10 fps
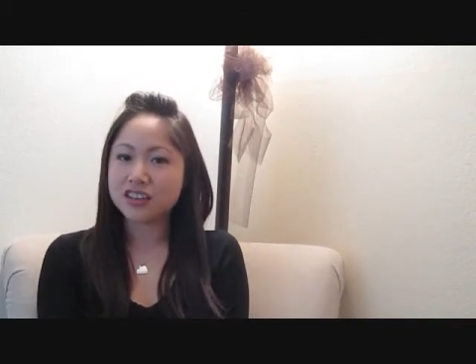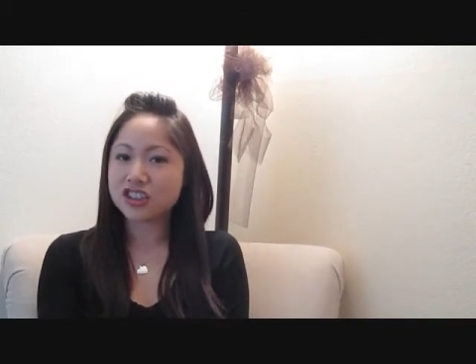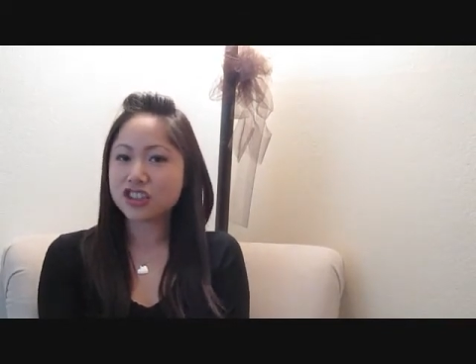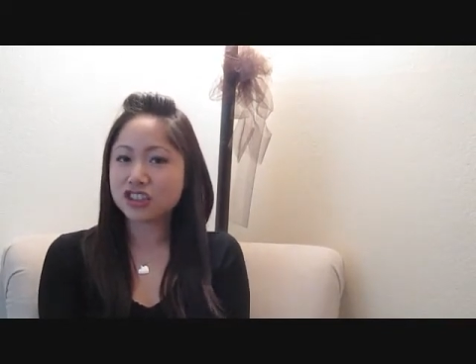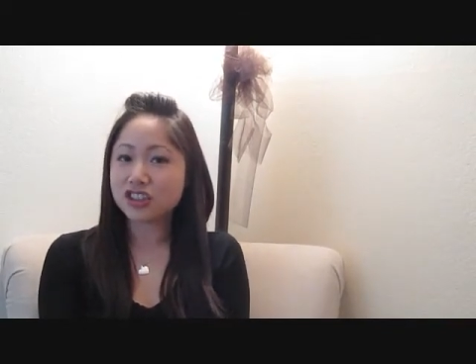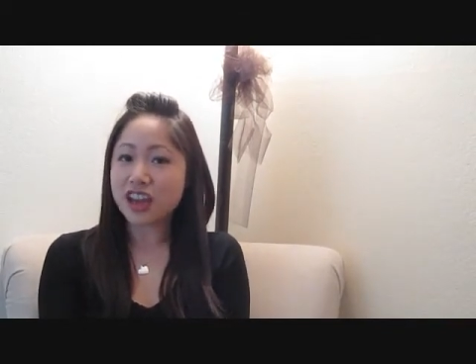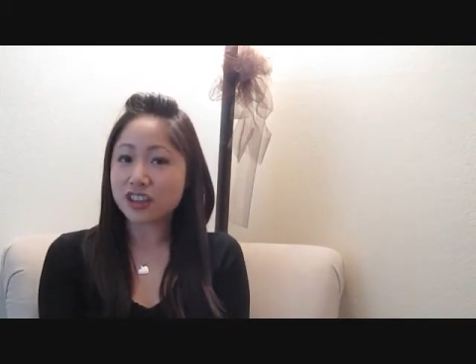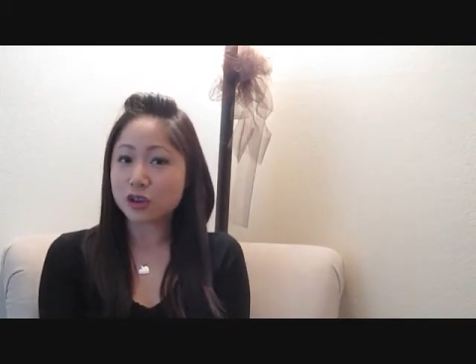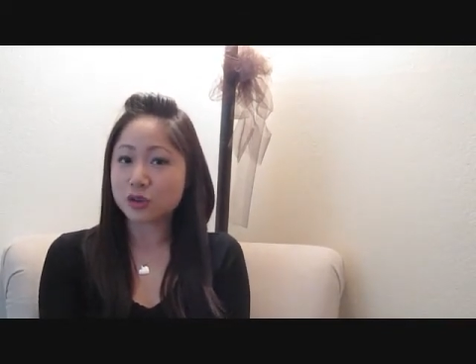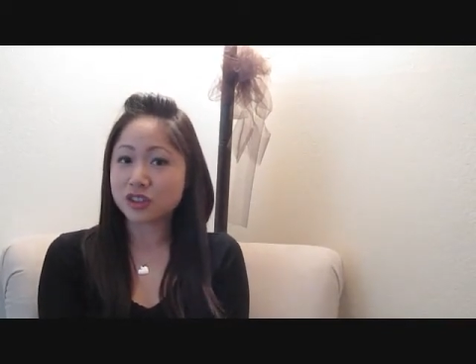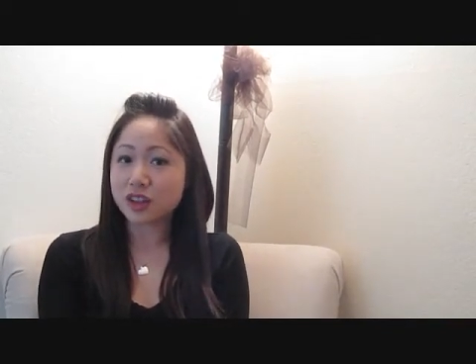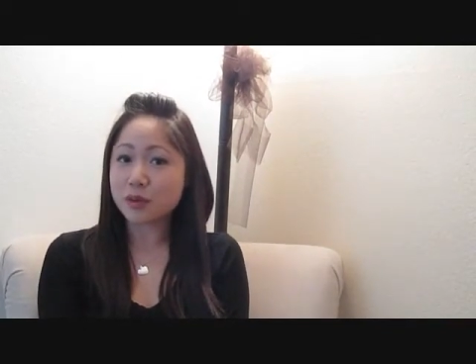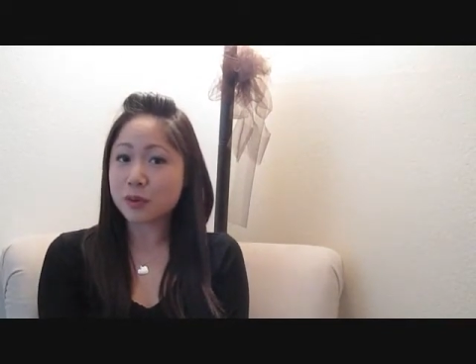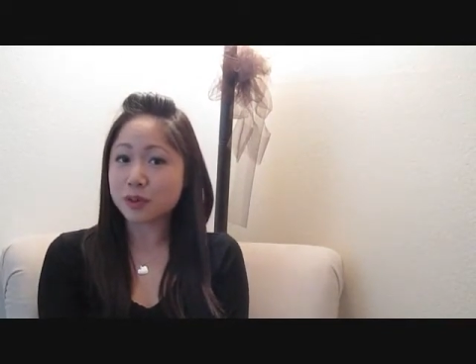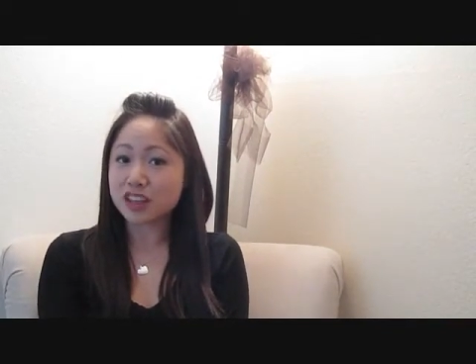In addition to that, there was a
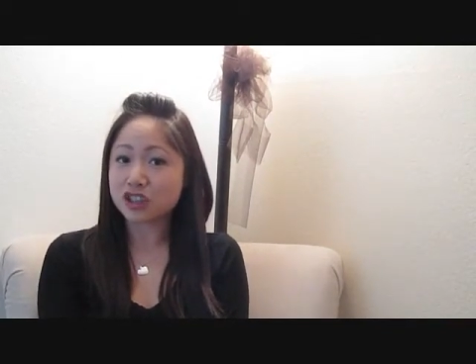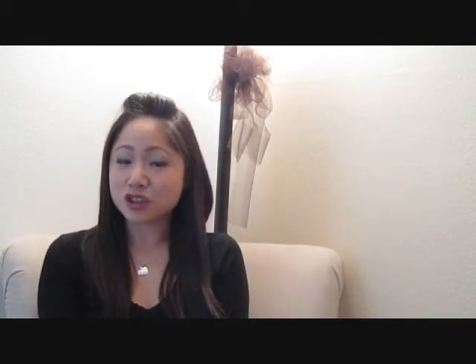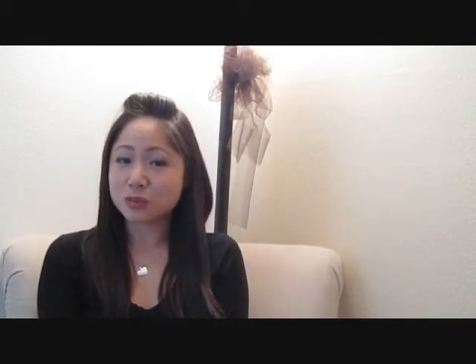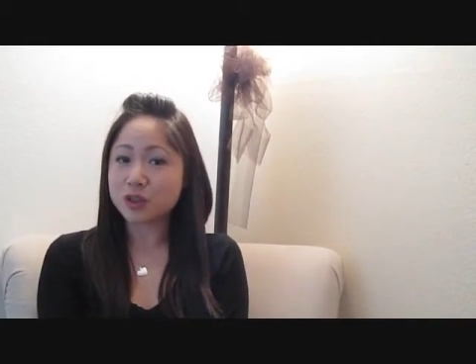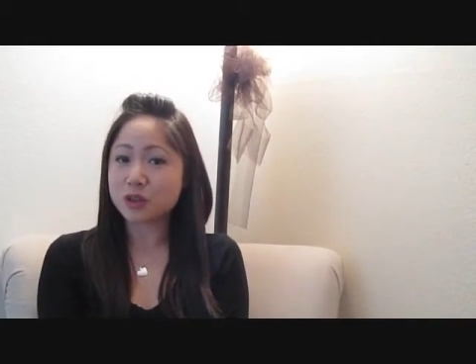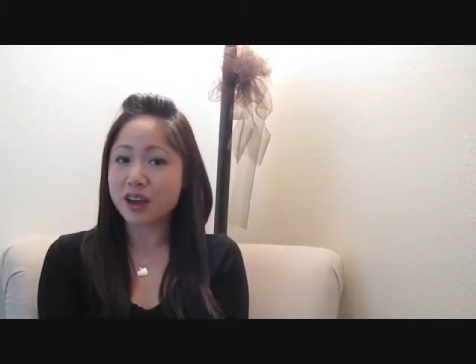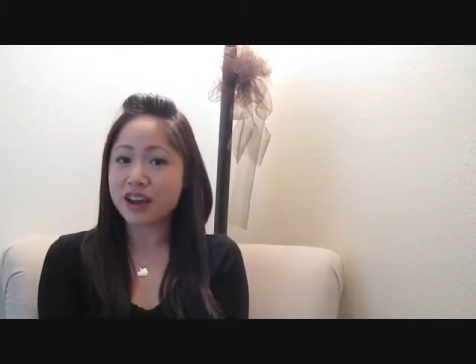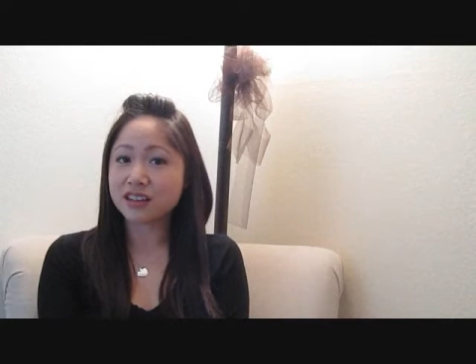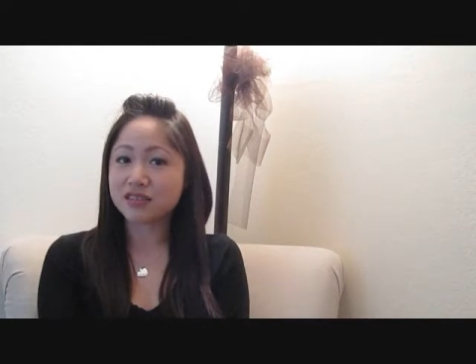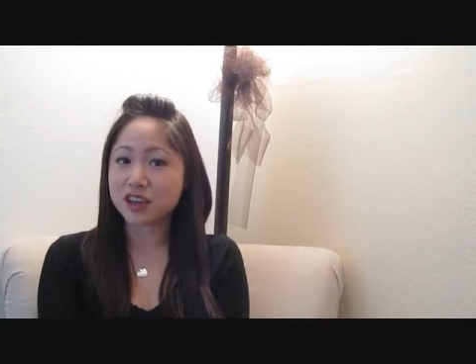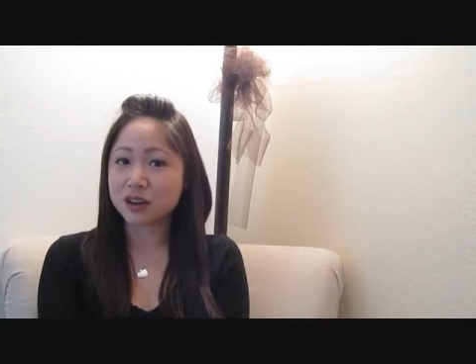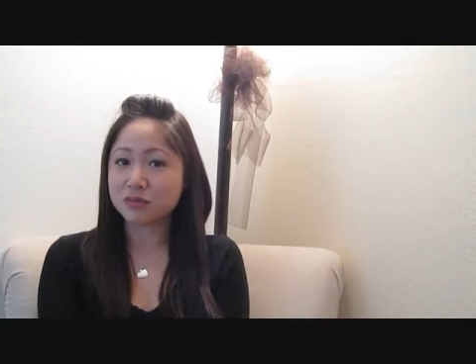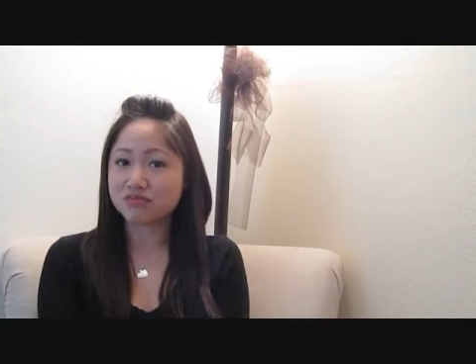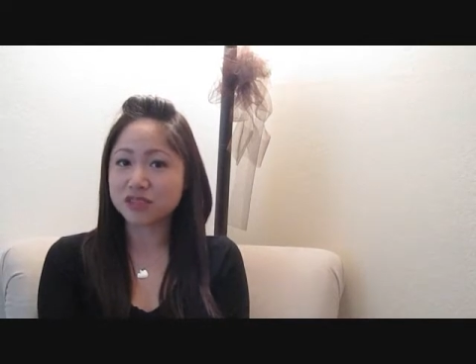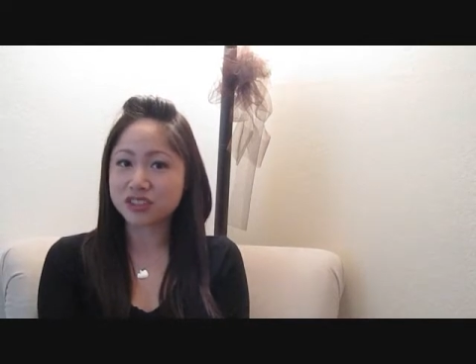lot of people that showed up to that,